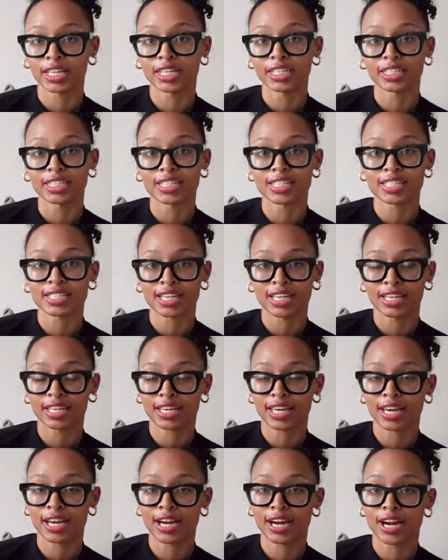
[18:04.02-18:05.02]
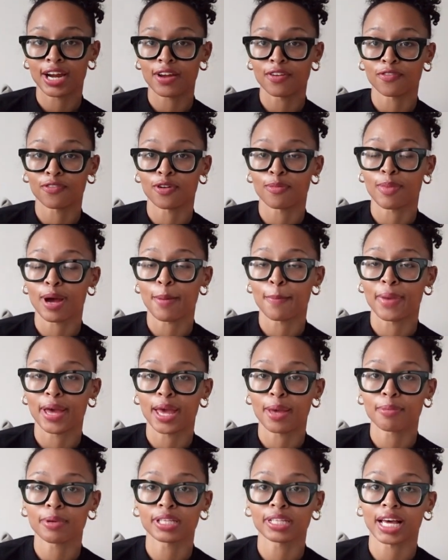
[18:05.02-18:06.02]
and good skincare, and for my
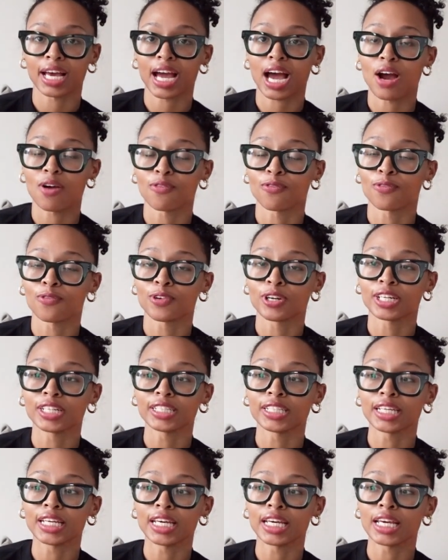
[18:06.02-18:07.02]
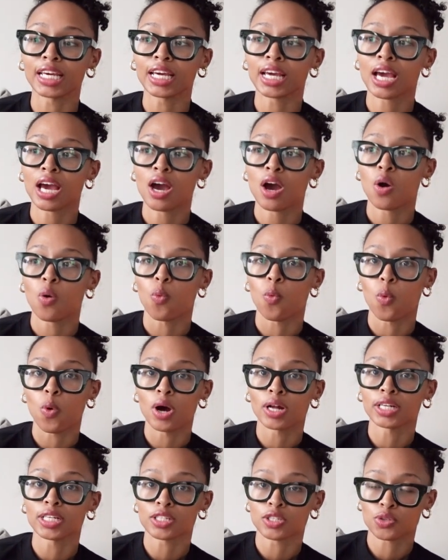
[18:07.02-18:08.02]
baby, like I really
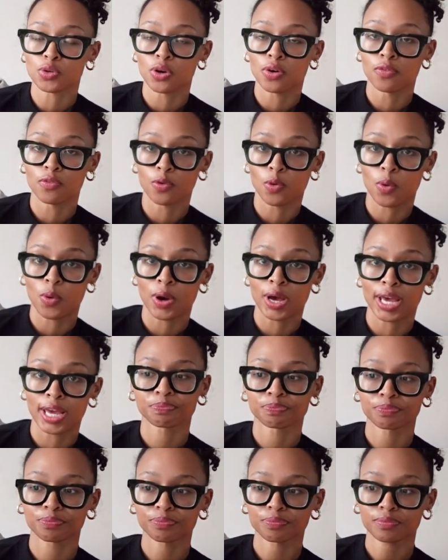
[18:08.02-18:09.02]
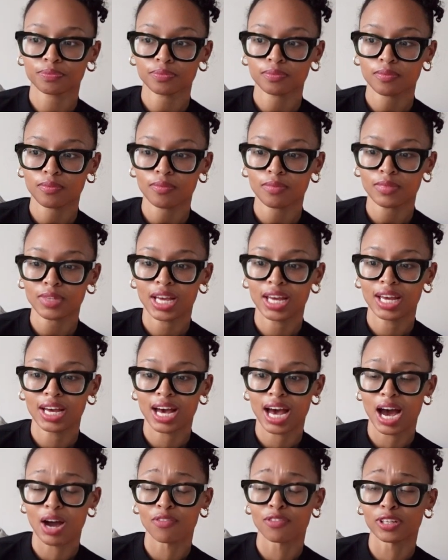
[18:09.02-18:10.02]
wanted to avoid
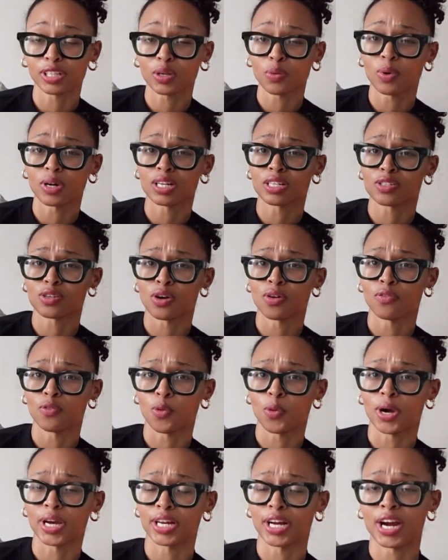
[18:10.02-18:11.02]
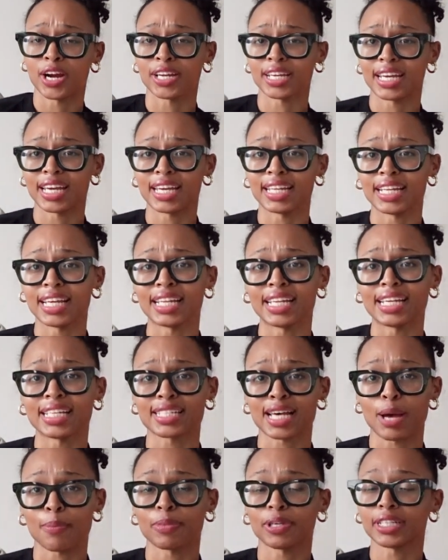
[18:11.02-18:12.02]
her getting any
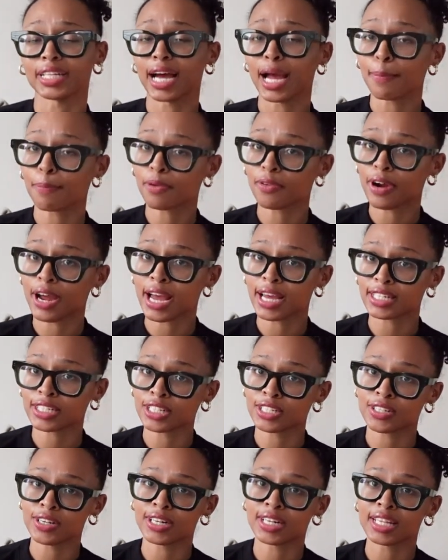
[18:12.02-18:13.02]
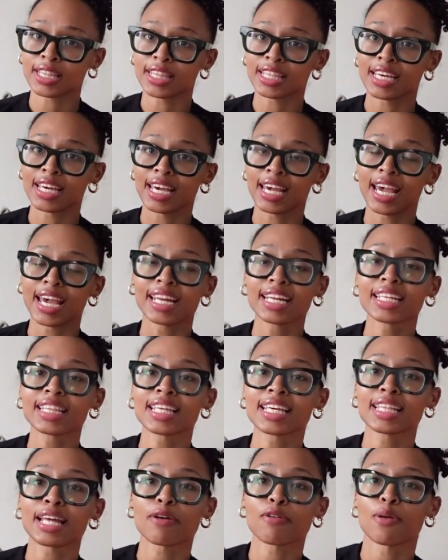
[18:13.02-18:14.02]
type of diaper rashes or
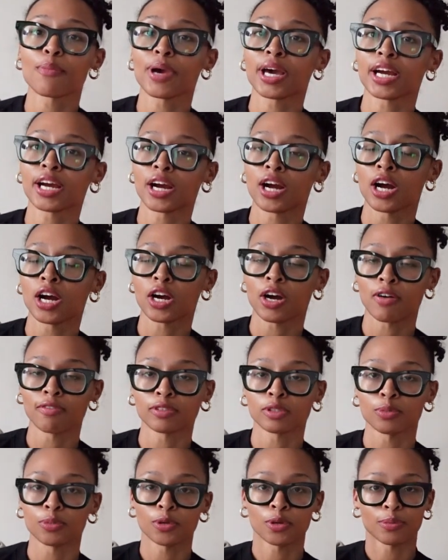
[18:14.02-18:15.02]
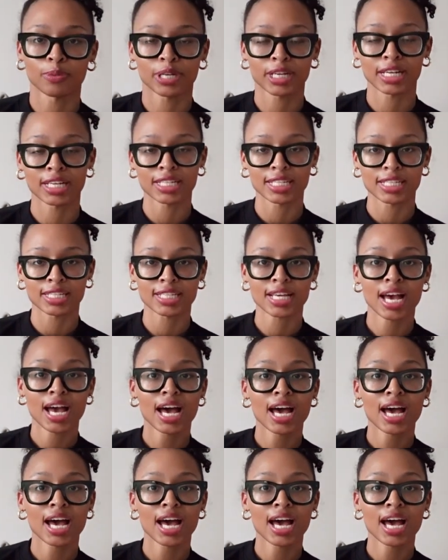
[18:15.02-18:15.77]
anything that would make her uncomfortable, because